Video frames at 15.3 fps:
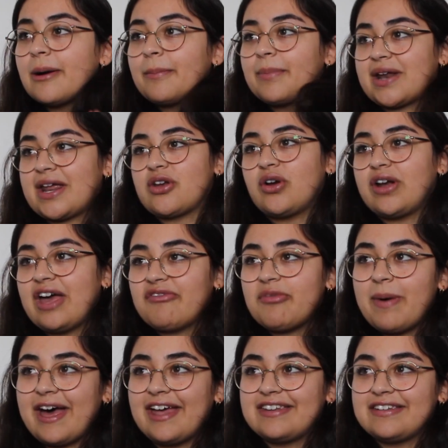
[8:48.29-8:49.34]
but I don't have a
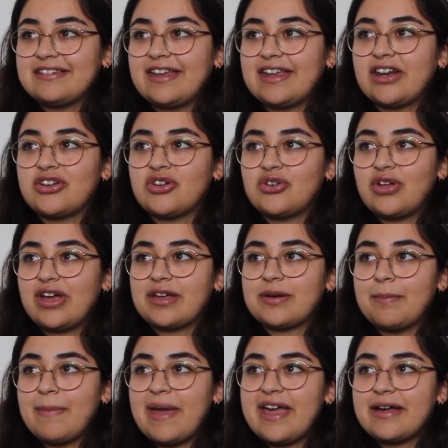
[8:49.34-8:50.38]
pattern and I don't know how to
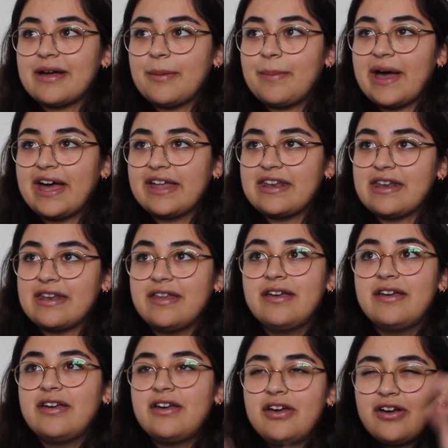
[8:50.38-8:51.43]
make a pattern
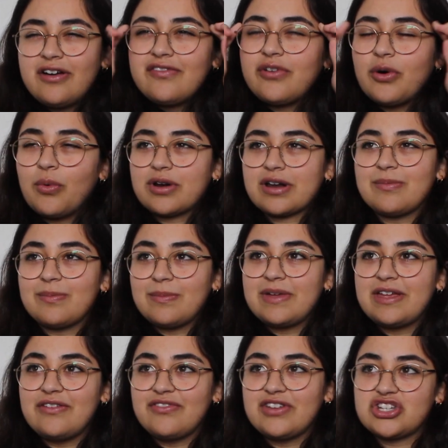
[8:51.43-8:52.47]
for what I'm
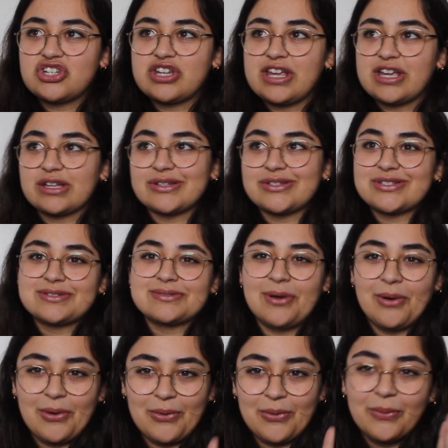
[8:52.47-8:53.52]
envisioning,
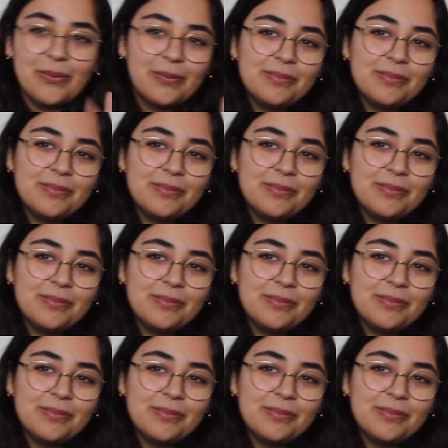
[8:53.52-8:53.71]
so